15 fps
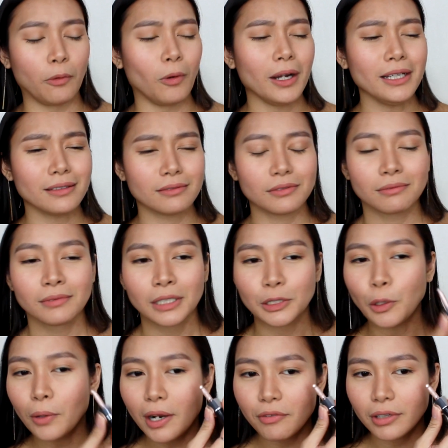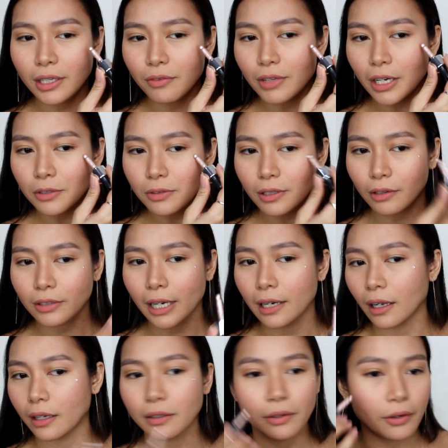What? Don't ever leave the house without
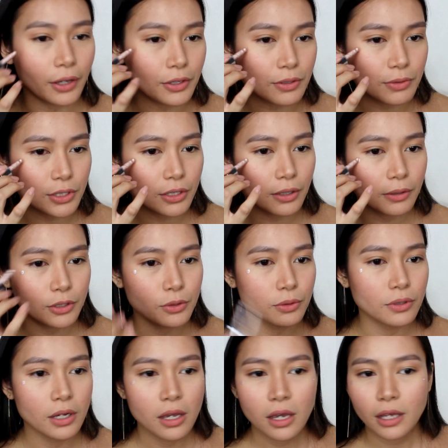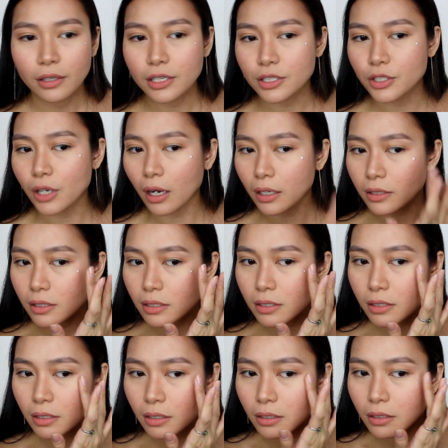highlight. Okay, so I'm just gonna do these
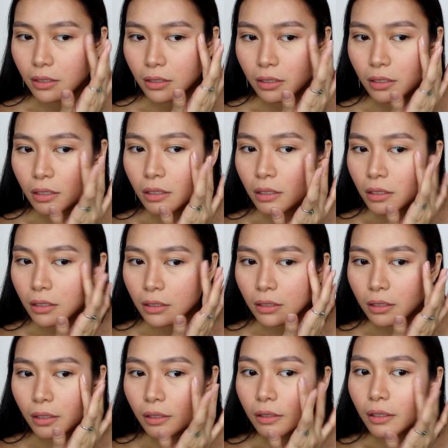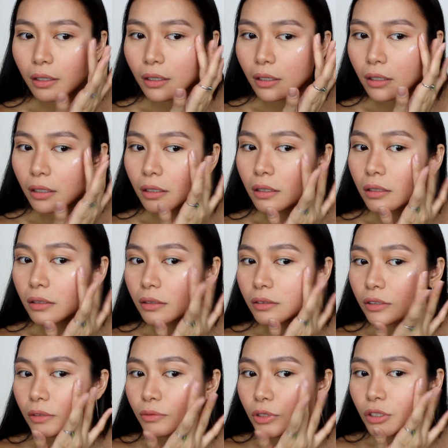dots. Okay,
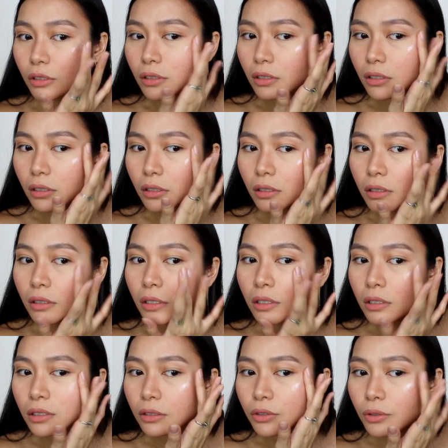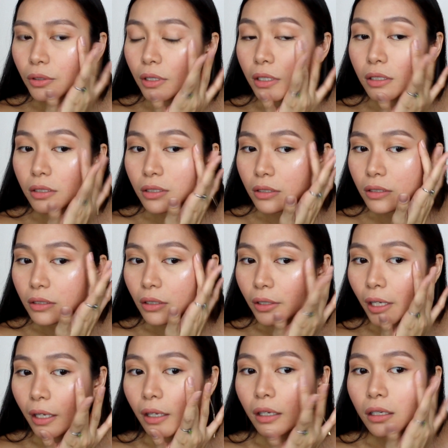so I'm just gonna do this.
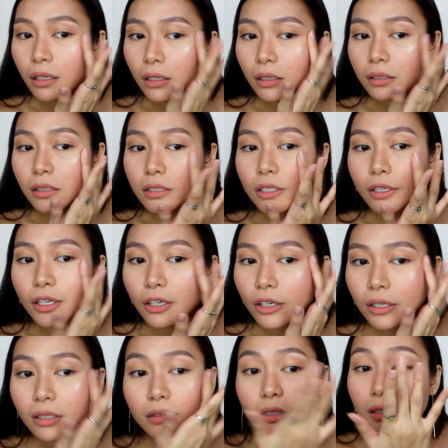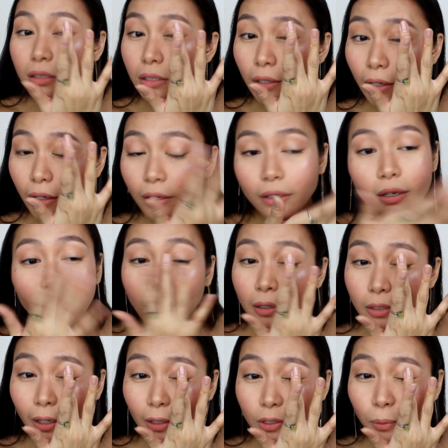Okay, this is looking good. It's looking good.
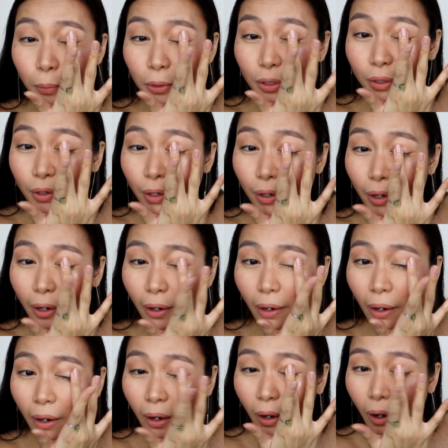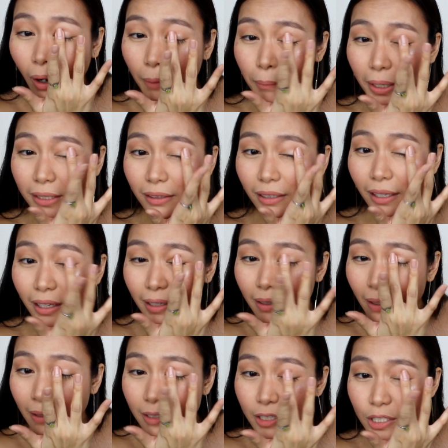So I'll also put here on my
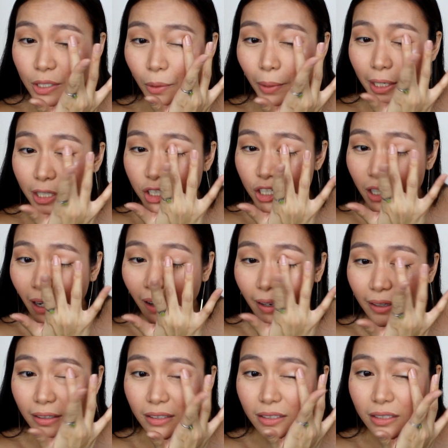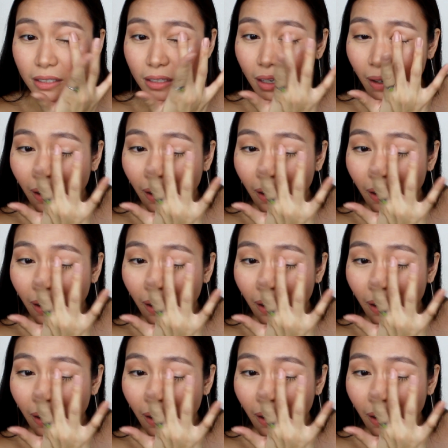lid just so it shines.